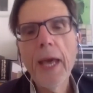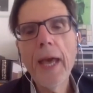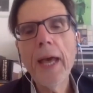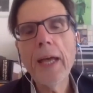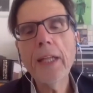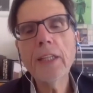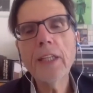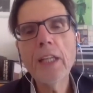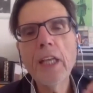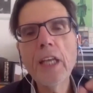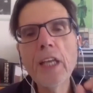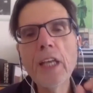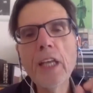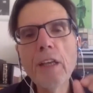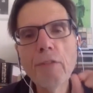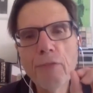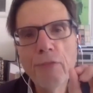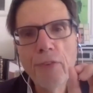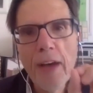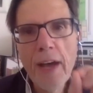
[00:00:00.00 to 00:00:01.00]
and
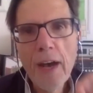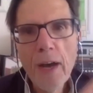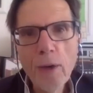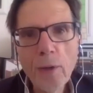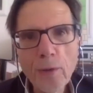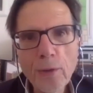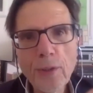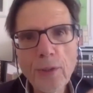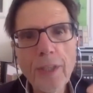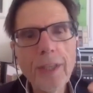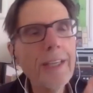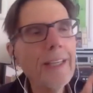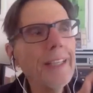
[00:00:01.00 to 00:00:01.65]
he found